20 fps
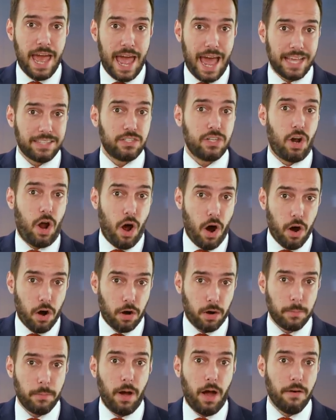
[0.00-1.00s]
as an
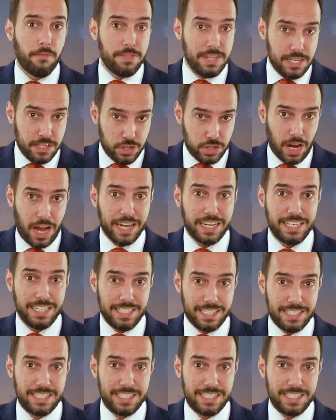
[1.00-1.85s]
arm of the Chinese